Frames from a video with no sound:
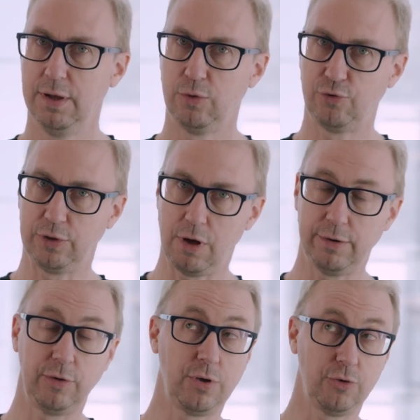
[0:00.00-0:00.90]
There's a lot
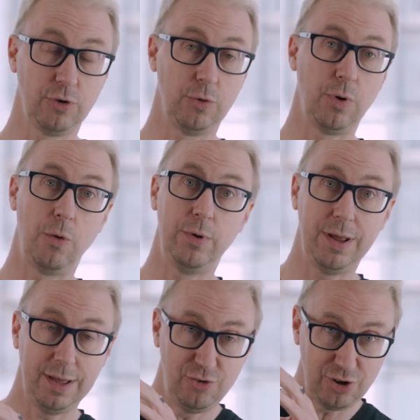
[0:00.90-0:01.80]
of discussion around
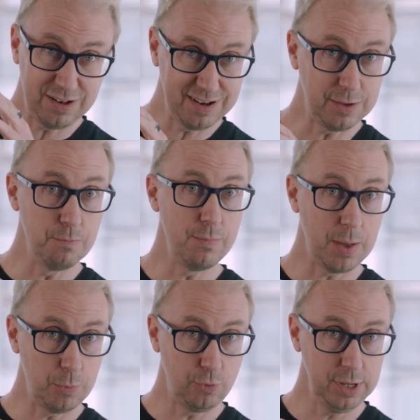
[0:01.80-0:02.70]
agentic
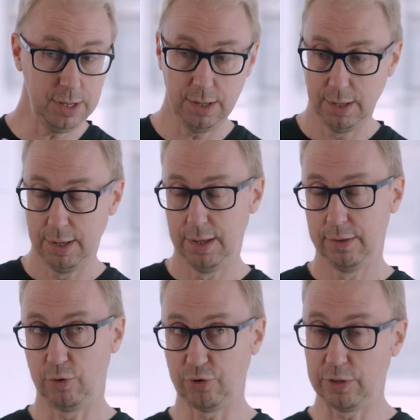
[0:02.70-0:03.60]
memory.
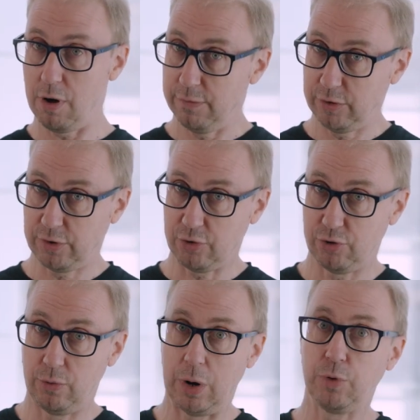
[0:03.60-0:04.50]
There's a lot of
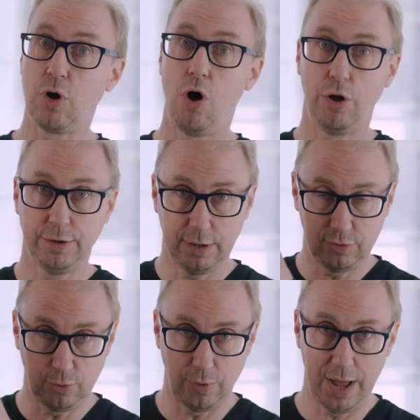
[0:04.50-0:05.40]
discussion around
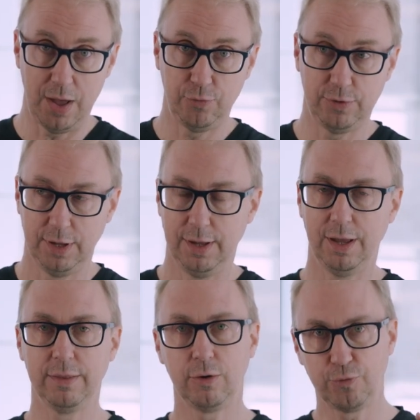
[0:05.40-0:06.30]
context graphs.
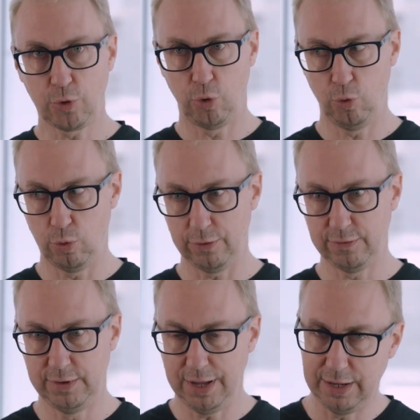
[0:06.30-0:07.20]
And then, of
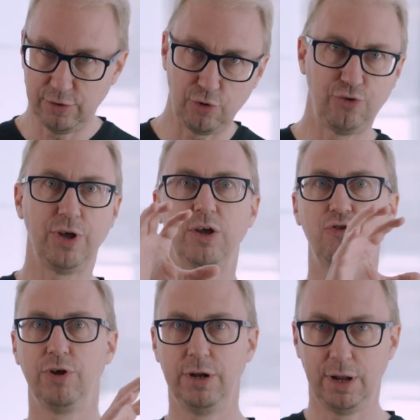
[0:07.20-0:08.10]
course, the
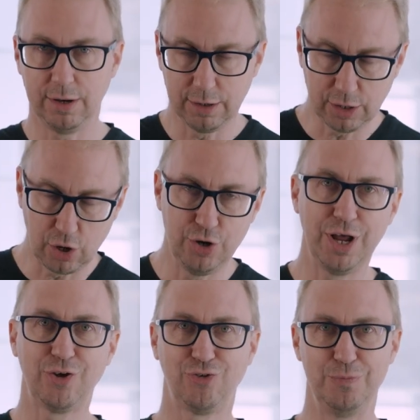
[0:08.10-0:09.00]
intersection and
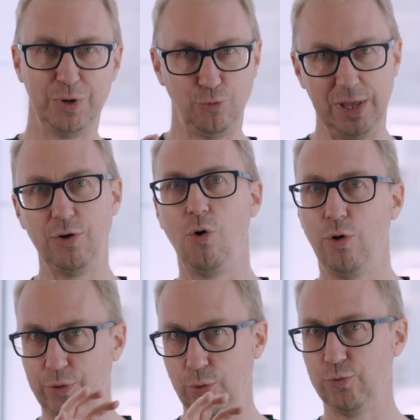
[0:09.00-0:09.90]
connection between
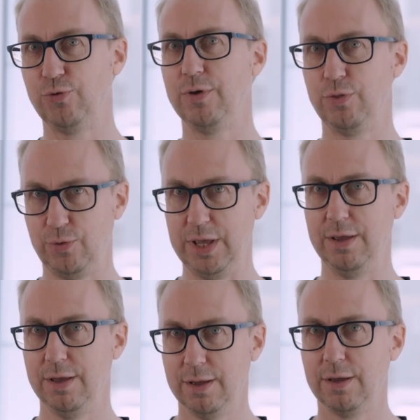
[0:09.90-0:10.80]
all those
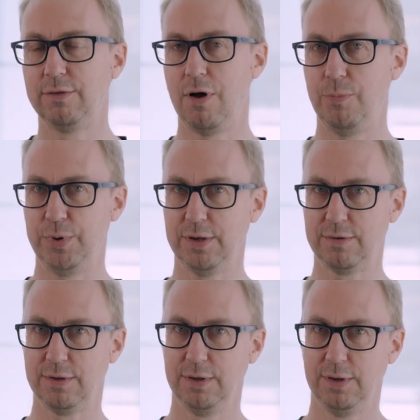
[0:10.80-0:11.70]
three
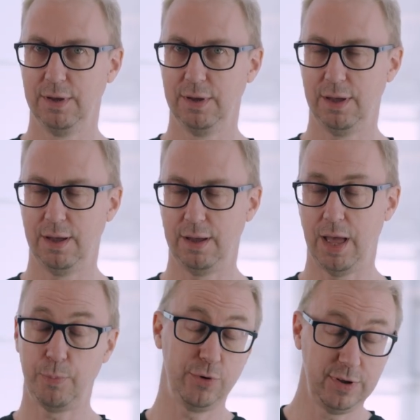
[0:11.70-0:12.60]
topics.
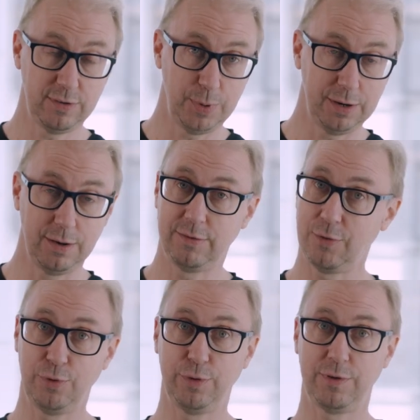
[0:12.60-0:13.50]
I participated in
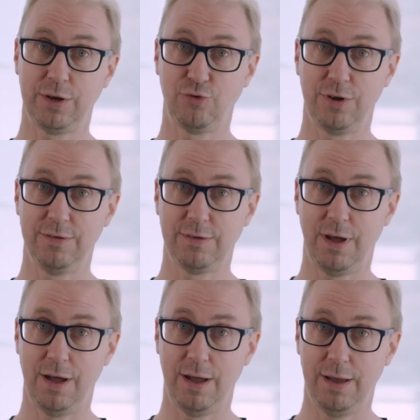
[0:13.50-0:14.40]
several of the sections.
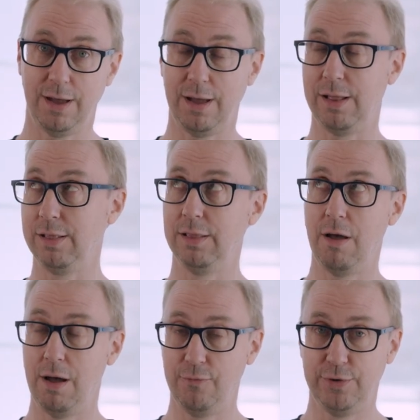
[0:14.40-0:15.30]
I
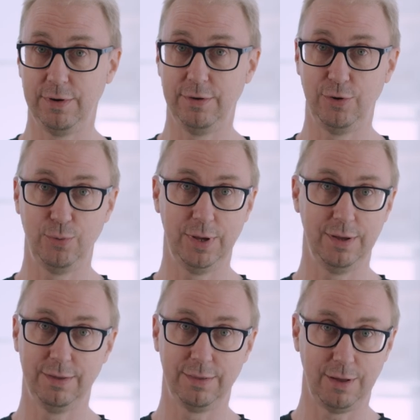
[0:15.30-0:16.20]
loved
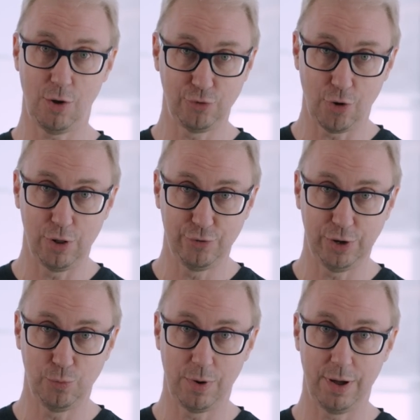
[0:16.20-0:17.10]
doing the
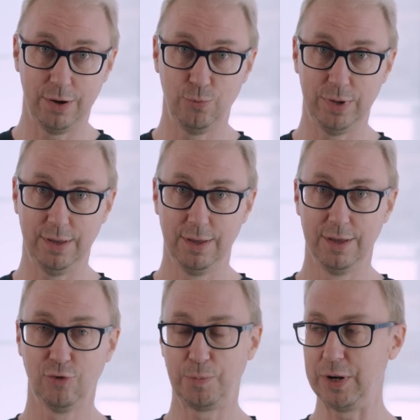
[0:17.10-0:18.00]
ontology one. We
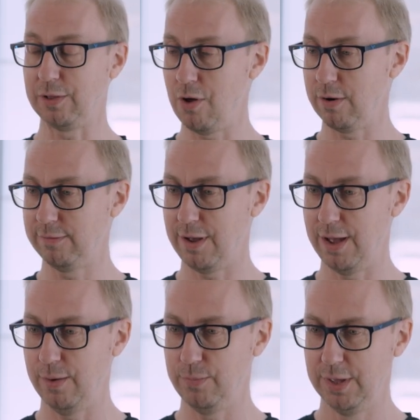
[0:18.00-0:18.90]
spent a lot of
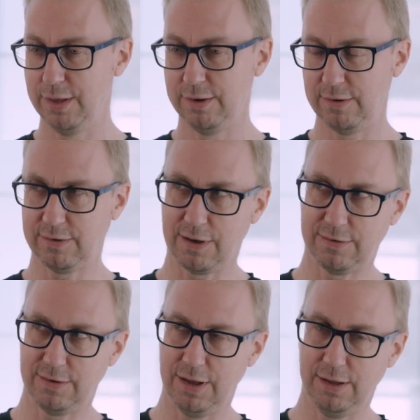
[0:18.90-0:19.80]
time
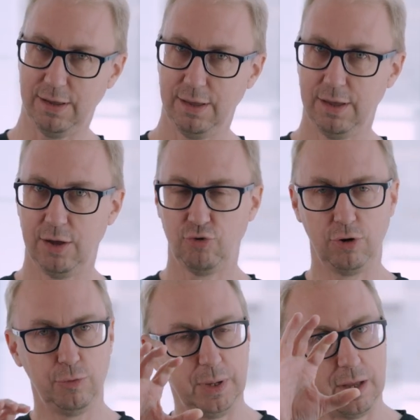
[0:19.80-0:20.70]
discussing,
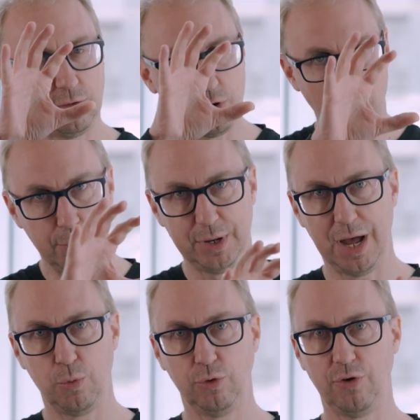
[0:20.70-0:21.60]
should it be a
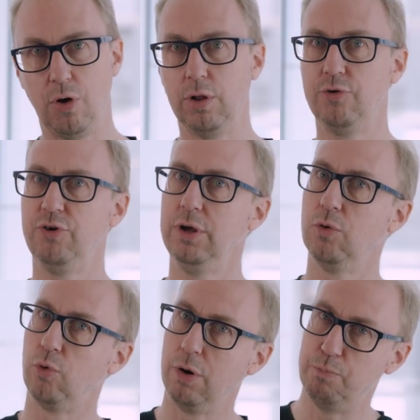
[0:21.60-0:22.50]
top-down
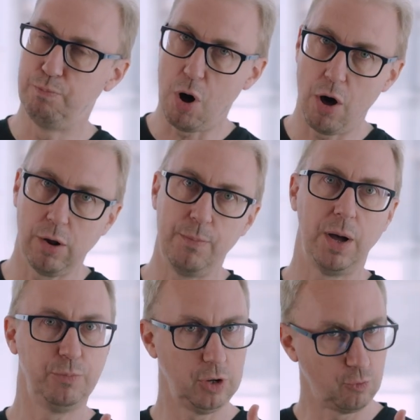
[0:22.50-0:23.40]
ontology or a
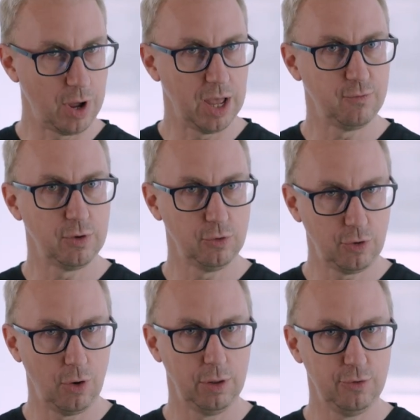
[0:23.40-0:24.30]
bottom-up derived
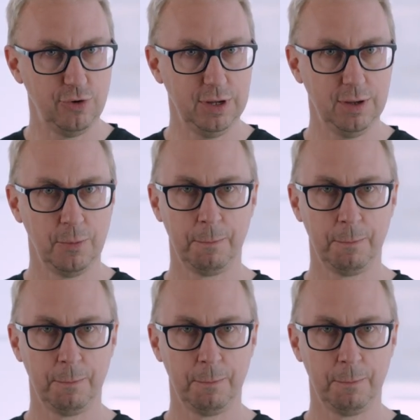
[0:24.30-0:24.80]
ontology?